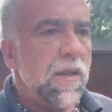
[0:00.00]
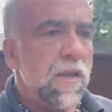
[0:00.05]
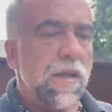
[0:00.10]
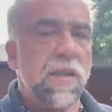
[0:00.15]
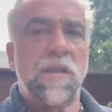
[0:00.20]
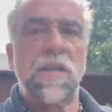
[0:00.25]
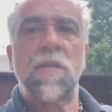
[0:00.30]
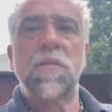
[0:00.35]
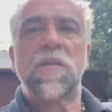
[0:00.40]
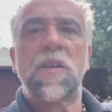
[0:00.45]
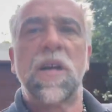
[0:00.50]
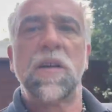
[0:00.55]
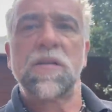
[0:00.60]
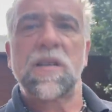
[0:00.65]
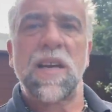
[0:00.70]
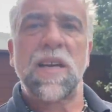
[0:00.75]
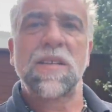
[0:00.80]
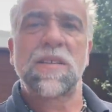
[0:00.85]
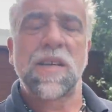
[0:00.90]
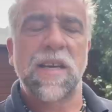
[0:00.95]
Sometimes
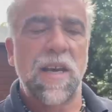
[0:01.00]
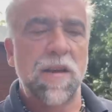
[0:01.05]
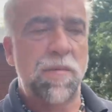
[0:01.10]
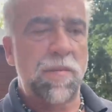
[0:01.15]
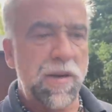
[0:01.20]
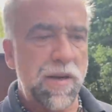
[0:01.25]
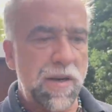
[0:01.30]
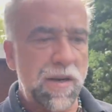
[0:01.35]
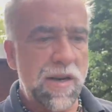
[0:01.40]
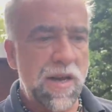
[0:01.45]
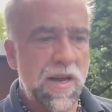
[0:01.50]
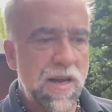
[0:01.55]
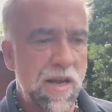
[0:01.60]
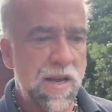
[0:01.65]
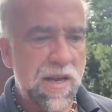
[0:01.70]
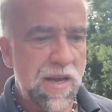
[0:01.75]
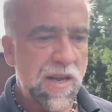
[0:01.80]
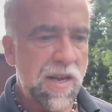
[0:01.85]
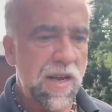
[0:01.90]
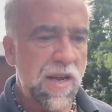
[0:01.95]
landscaping
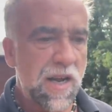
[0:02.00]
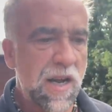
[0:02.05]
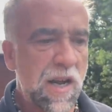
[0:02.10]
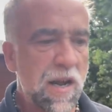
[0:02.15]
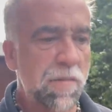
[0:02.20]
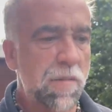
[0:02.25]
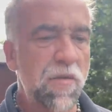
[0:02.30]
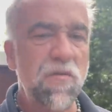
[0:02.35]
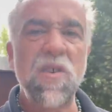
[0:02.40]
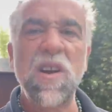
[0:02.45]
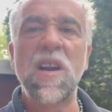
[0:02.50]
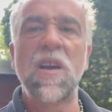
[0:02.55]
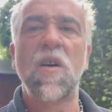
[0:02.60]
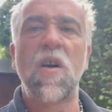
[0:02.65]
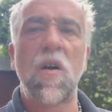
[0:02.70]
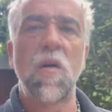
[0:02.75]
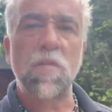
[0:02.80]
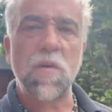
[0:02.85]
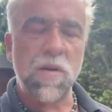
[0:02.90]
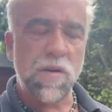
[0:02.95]
can be really
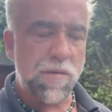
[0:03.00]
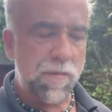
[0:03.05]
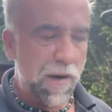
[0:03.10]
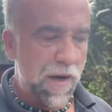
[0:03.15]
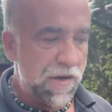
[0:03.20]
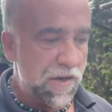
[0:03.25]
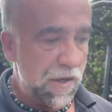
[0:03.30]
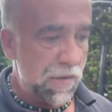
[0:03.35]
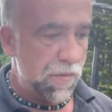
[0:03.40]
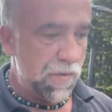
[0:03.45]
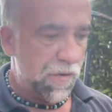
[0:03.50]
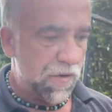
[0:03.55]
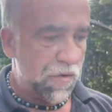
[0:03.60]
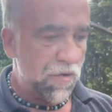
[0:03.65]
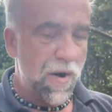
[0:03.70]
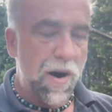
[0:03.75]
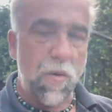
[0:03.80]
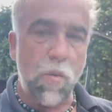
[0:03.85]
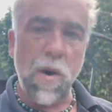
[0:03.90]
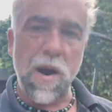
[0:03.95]
horrible, especially with
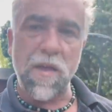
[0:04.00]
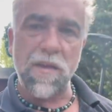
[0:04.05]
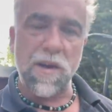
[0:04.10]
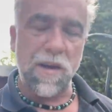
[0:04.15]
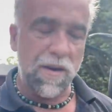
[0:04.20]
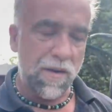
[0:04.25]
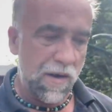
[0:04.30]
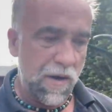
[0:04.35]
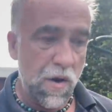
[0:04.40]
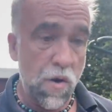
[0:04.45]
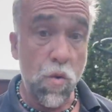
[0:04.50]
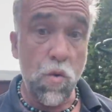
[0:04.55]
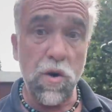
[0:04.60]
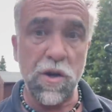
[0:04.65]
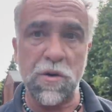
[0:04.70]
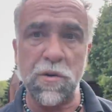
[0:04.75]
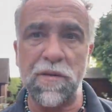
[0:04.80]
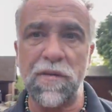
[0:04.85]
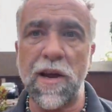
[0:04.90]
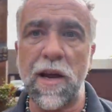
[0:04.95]
crap weather,
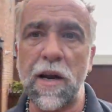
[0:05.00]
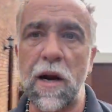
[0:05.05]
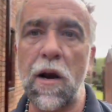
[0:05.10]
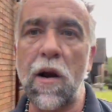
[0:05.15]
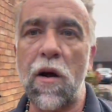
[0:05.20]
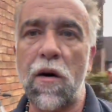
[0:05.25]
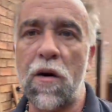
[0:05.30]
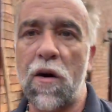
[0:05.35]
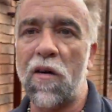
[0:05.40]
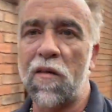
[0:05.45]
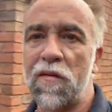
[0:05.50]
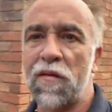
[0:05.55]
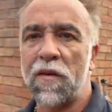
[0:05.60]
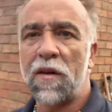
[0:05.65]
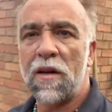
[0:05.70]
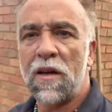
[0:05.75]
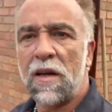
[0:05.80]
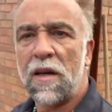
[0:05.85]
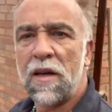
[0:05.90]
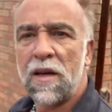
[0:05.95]
which we've had a lot of.
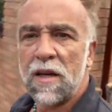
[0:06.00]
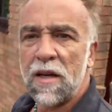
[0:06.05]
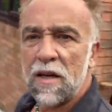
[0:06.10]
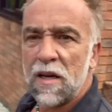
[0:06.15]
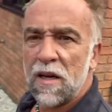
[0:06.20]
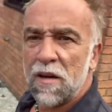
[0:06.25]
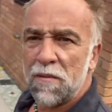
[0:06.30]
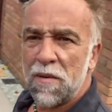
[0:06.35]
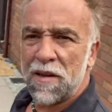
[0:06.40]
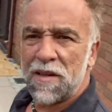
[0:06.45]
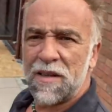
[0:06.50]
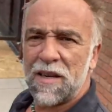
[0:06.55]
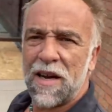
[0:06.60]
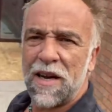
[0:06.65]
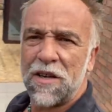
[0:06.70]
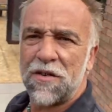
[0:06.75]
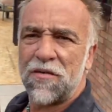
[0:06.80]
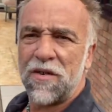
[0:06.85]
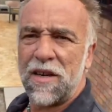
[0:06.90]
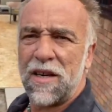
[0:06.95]
But today
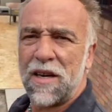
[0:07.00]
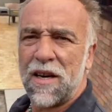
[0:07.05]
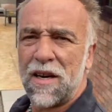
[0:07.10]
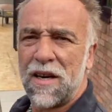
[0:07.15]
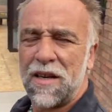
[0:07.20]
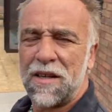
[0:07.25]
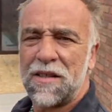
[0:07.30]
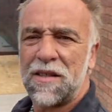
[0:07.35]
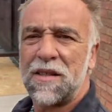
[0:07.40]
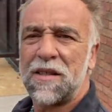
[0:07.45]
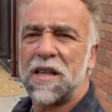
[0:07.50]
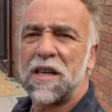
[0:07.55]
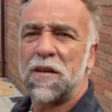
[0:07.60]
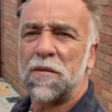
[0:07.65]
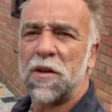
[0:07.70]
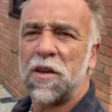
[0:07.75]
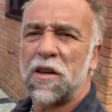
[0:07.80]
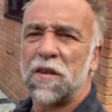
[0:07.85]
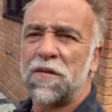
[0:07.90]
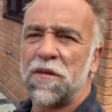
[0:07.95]
is really nice. It's going to
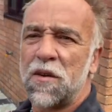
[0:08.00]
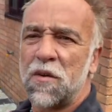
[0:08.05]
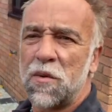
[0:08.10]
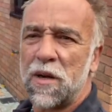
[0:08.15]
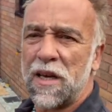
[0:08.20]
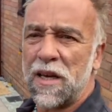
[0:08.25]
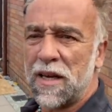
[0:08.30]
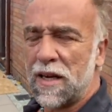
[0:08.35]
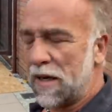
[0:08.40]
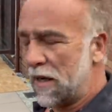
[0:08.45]
be good for a week.